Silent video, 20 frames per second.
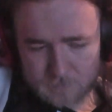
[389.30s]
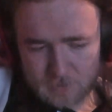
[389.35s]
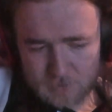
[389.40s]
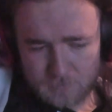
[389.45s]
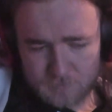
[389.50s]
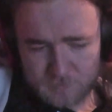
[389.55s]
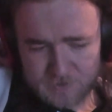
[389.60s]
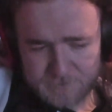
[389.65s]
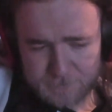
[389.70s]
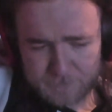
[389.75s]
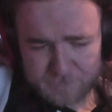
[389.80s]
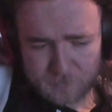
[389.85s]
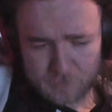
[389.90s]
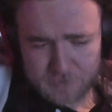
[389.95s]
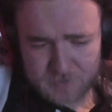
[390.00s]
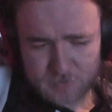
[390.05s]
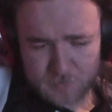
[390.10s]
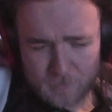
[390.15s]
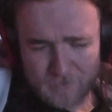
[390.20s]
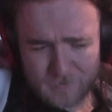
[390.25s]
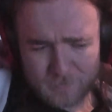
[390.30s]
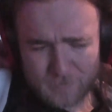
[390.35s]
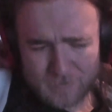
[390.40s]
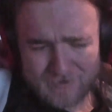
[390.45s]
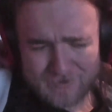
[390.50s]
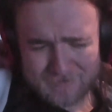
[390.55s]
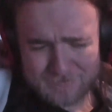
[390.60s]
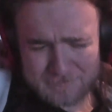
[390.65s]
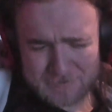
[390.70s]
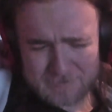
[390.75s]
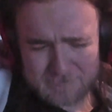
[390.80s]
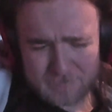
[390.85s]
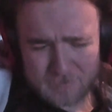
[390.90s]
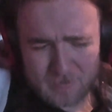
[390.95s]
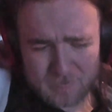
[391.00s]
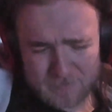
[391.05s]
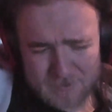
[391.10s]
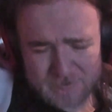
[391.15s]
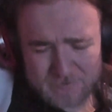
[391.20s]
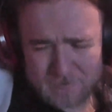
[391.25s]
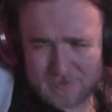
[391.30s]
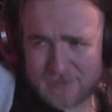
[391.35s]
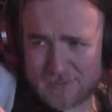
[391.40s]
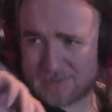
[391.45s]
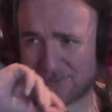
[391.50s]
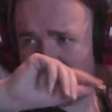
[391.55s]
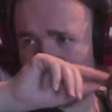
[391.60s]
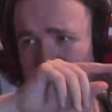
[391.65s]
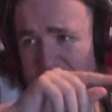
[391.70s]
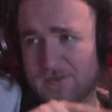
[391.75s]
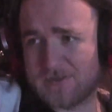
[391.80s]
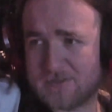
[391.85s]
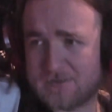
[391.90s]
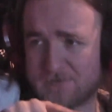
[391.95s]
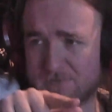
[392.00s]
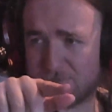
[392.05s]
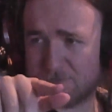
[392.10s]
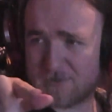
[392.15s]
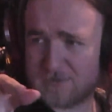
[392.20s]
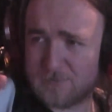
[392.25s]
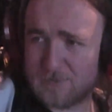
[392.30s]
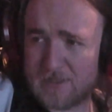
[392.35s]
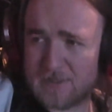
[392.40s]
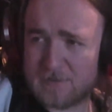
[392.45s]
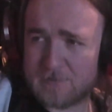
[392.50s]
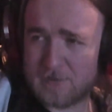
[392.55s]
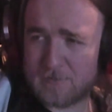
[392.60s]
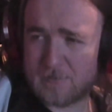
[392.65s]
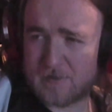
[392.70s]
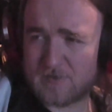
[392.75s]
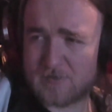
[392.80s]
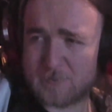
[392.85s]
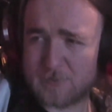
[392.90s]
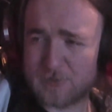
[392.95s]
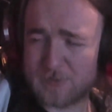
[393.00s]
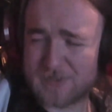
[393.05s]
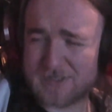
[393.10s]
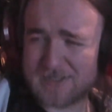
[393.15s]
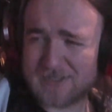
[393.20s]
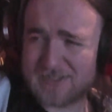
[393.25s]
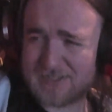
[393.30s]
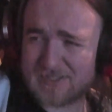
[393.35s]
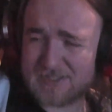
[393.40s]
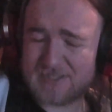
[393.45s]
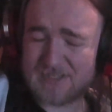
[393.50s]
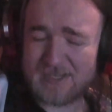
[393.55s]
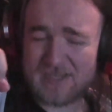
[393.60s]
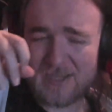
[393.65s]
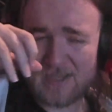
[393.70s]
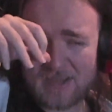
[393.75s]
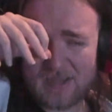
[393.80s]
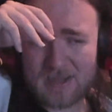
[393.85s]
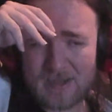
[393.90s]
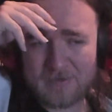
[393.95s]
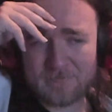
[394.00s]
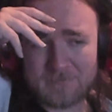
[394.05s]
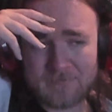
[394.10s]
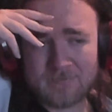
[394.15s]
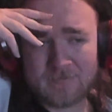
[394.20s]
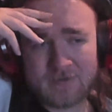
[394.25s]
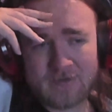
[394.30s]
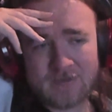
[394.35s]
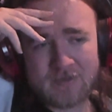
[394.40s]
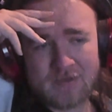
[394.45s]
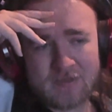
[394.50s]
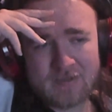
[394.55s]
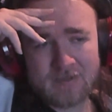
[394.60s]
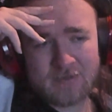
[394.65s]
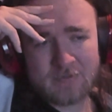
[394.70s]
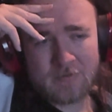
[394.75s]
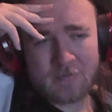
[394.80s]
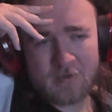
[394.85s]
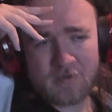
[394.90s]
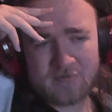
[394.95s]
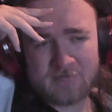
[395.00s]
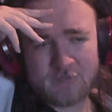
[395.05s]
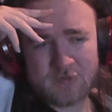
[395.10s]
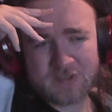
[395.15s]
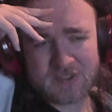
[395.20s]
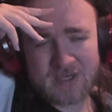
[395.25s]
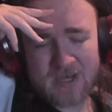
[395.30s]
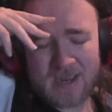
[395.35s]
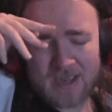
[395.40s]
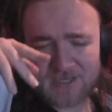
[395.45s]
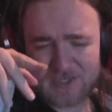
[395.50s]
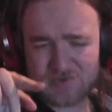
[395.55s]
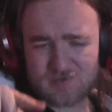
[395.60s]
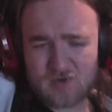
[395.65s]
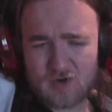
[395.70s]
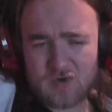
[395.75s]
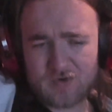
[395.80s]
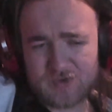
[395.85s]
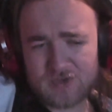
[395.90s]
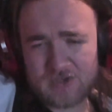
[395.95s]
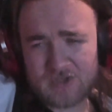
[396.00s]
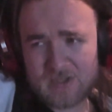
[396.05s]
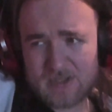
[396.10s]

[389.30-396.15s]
which performs quite well, but the problem is when it gets hot, the way that my motherboard is, my motherboard's an ASRock,